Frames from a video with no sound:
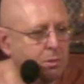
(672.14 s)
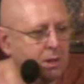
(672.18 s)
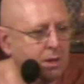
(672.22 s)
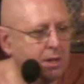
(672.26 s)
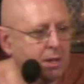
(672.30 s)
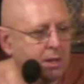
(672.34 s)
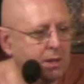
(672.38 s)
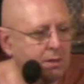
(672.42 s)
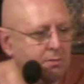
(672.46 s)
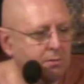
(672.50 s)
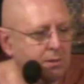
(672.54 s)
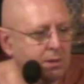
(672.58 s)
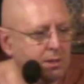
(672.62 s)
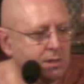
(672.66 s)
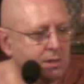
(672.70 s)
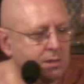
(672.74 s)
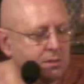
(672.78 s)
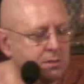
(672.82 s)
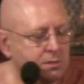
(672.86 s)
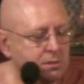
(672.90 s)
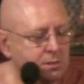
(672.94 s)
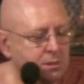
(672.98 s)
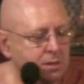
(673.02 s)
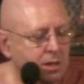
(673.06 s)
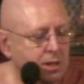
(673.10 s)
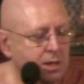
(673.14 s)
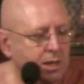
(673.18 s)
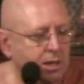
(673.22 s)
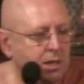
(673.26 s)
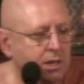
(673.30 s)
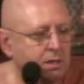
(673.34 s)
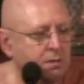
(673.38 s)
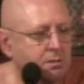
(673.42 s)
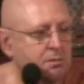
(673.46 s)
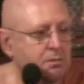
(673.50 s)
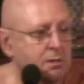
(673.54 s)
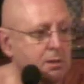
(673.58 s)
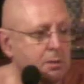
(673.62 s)
evening,
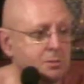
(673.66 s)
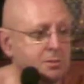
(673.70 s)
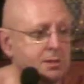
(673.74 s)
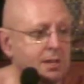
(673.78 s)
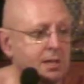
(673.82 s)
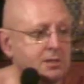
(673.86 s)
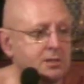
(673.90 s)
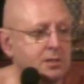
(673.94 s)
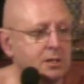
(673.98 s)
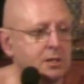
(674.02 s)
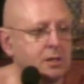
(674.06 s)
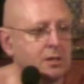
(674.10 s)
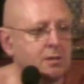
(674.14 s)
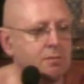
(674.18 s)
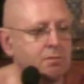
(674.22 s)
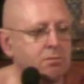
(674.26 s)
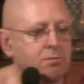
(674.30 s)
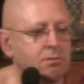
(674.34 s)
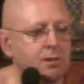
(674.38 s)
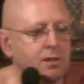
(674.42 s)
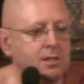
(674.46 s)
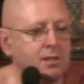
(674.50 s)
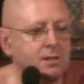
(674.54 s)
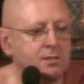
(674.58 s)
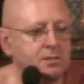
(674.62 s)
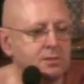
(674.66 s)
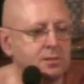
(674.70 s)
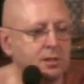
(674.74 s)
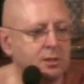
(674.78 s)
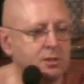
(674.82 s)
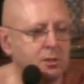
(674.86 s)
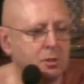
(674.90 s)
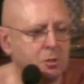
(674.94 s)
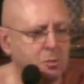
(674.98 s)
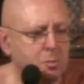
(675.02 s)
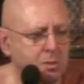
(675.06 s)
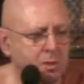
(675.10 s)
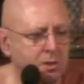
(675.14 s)
uh, it was actually her friend said,
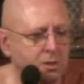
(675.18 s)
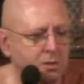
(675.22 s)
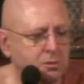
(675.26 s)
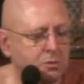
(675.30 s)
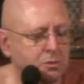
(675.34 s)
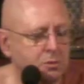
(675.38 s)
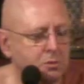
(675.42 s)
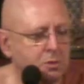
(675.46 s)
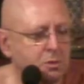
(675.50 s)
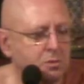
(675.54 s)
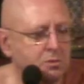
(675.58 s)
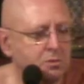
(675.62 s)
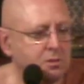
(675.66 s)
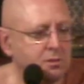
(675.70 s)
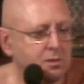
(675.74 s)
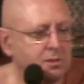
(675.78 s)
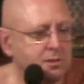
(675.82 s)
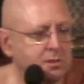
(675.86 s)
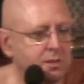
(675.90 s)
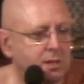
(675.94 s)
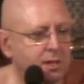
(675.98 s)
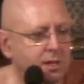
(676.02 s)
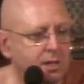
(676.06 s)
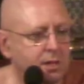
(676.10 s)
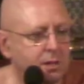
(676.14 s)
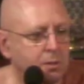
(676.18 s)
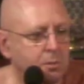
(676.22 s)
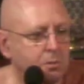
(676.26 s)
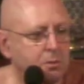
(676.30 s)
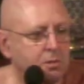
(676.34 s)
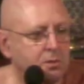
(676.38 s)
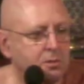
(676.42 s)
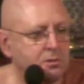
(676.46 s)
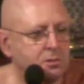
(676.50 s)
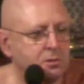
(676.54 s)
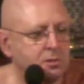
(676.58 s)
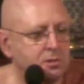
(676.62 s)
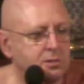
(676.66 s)
You better talk to this lady
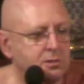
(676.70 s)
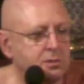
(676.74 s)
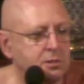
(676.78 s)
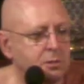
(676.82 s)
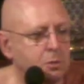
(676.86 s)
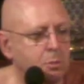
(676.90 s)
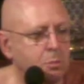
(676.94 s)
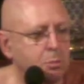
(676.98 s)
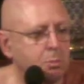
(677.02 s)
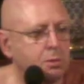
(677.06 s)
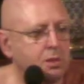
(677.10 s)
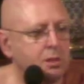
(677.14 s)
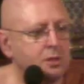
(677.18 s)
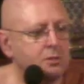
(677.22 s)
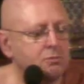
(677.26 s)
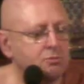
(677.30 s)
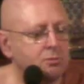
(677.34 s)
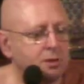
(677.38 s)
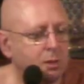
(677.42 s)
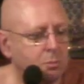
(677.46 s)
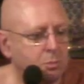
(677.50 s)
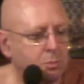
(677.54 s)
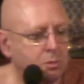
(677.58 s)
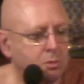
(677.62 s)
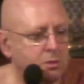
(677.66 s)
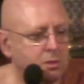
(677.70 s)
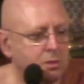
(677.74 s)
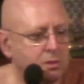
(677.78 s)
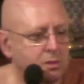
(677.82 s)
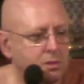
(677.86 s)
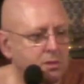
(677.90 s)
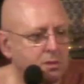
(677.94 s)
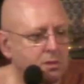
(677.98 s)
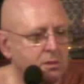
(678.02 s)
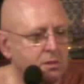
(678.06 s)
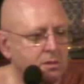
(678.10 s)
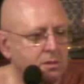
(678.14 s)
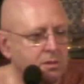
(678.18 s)
because she's in a big trouble.
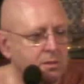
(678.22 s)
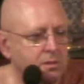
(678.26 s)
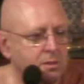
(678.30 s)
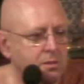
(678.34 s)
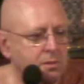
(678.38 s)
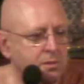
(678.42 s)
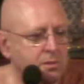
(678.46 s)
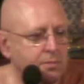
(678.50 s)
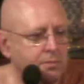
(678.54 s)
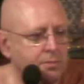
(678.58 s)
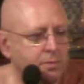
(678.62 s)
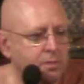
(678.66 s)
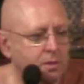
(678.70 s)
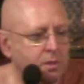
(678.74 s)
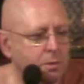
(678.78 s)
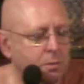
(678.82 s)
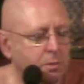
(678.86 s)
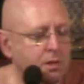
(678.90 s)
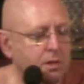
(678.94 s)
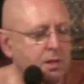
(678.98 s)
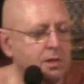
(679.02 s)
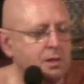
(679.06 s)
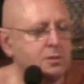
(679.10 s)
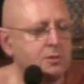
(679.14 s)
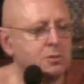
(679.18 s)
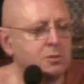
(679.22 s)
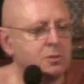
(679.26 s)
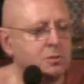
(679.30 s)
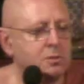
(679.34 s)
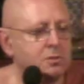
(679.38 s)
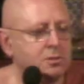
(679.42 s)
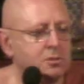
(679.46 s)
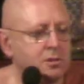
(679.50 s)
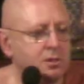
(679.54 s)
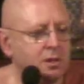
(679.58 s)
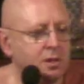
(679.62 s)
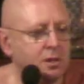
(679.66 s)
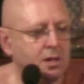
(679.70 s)
When I talked
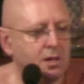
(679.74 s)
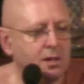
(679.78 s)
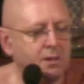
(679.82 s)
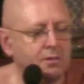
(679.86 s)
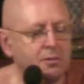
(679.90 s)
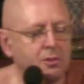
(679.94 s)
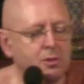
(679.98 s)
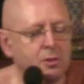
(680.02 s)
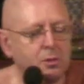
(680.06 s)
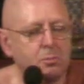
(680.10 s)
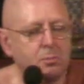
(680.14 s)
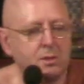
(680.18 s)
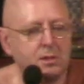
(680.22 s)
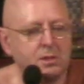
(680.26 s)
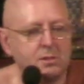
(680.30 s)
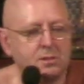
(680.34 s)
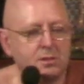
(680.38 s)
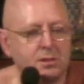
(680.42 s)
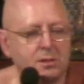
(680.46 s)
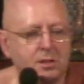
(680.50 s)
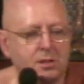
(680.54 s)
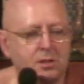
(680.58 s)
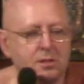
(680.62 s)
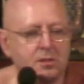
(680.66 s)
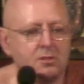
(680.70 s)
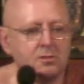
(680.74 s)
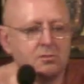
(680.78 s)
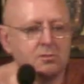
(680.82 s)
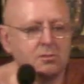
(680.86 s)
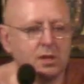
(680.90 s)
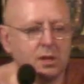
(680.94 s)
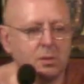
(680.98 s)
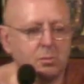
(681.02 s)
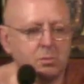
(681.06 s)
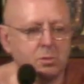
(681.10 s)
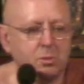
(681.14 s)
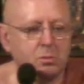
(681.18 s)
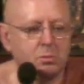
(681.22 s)
to her after the meeting, her
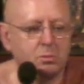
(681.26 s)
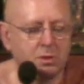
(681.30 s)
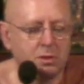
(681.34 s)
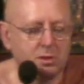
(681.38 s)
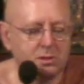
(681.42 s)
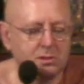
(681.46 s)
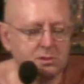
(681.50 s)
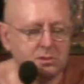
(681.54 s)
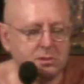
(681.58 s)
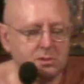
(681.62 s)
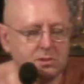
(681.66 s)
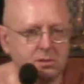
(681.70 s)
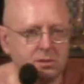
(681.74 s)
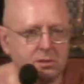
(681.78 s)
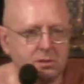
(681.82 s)
trouble was